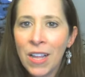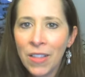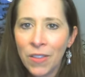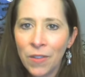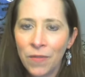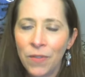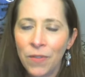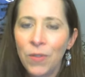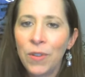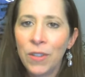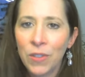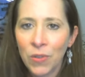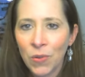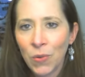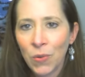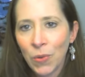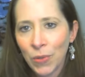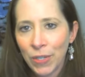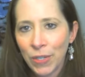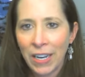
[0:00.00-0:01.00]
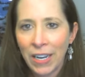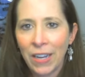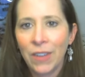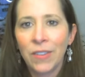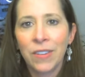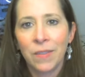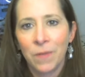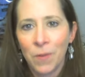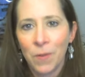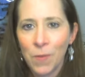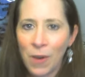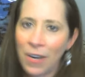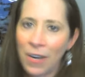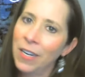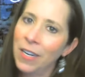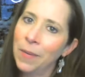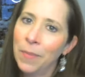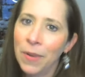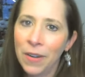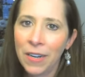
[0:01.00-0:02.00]
the food is cooled down and we're ready
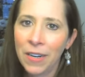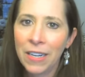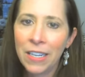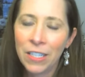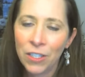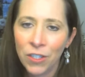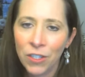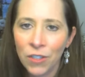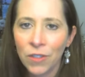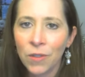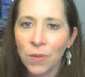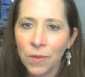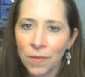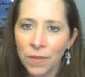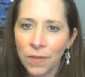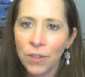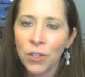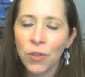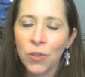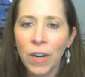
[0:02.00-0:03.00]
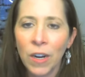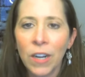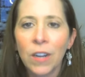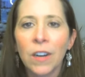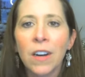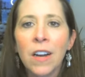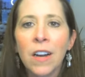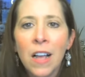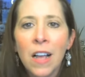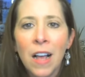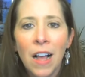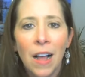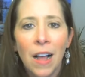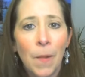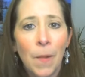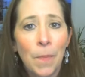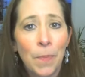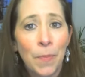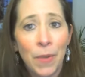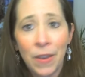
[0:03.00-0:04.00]
to put it into the refrigerator.
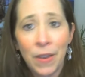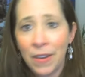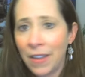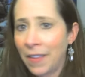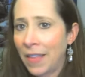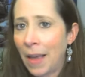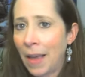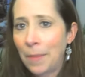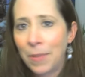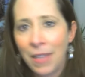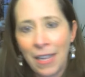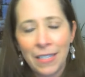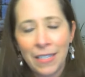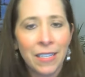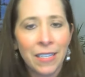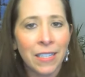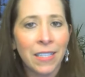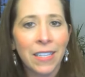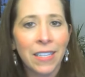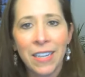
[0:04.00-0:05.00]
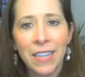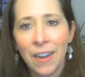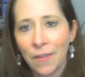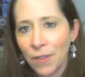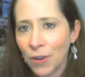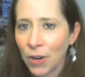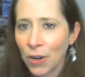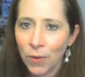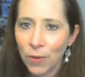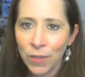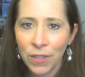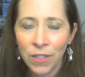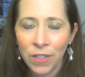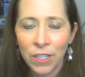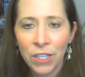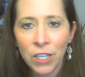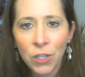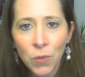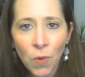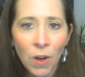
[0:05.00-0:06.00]
And that plastic lid never goes in the
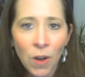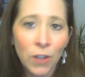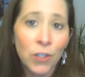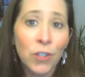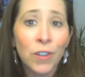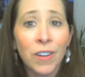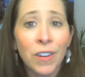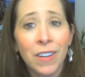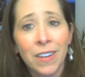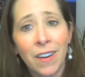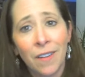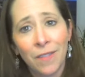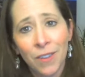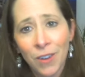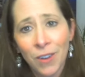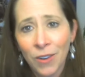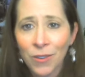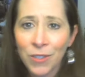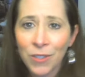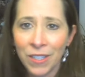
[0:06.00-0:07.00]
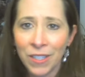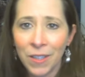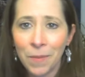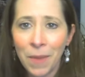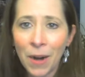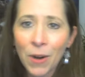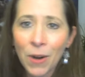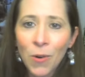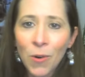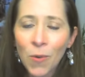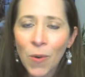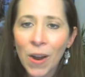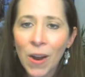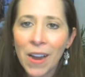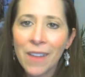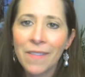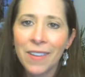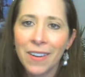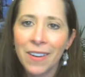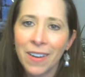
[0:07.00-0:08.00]
dishwasher. It never goes in the
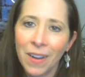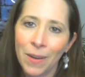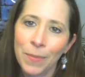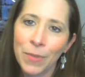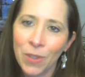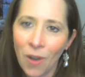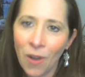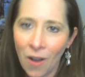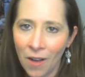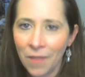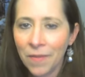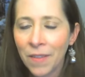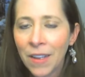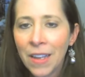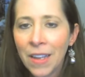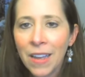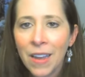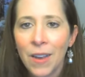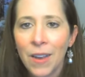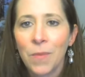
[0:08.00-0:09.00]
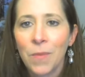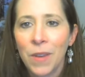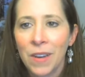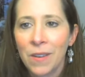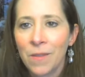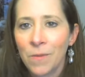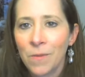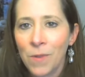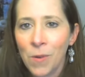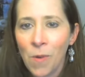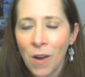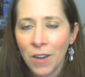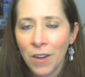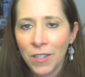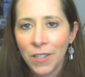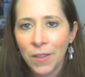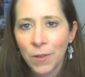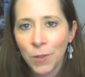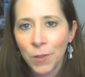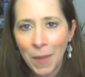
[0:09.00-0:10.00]
microwave. It comes off and we wash
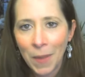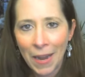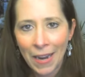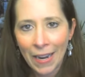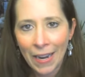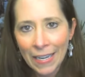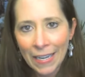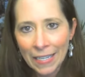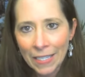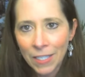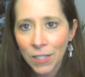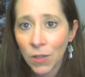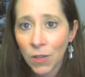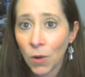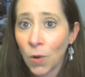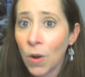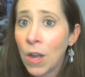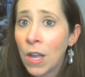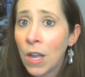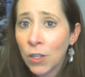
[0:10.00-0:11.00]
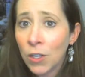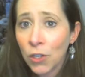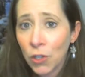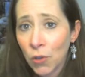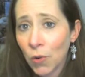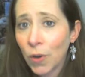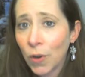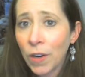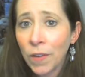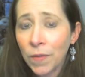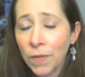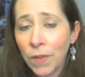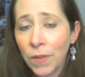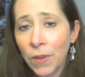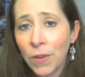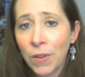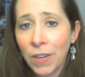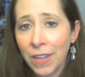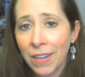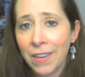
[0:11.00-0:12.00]
those by hand. So storing
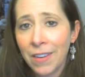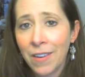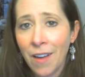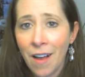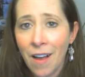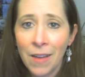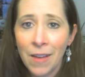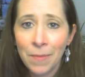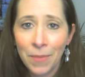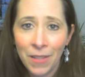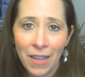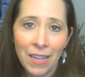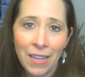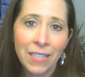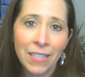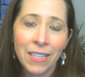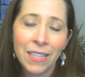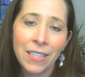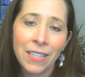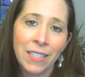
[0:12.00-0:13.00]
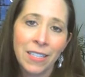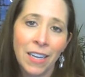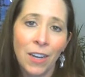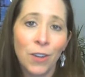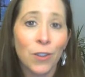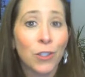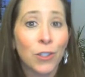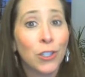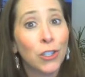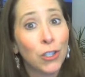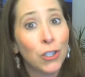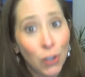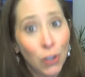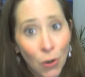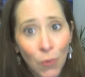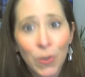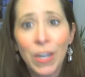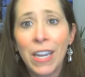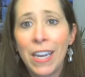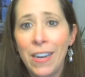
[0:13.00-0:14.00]
food in non-plastic containers,
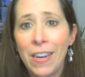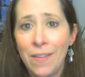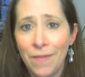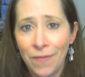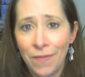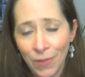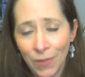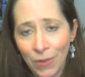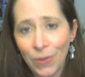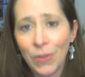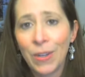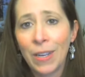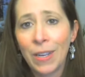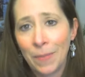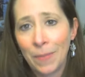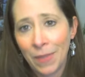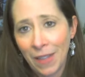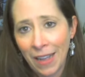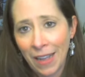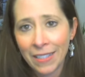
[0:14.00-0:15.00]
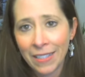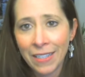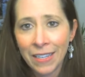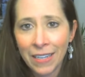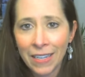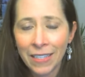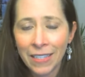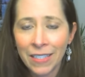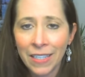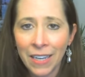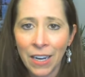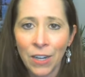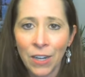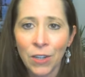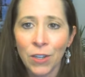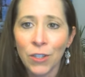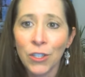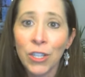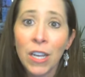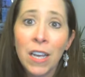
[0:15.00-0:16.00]
don't heat food in plastic
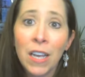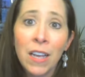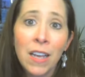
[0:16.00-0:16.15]
containers.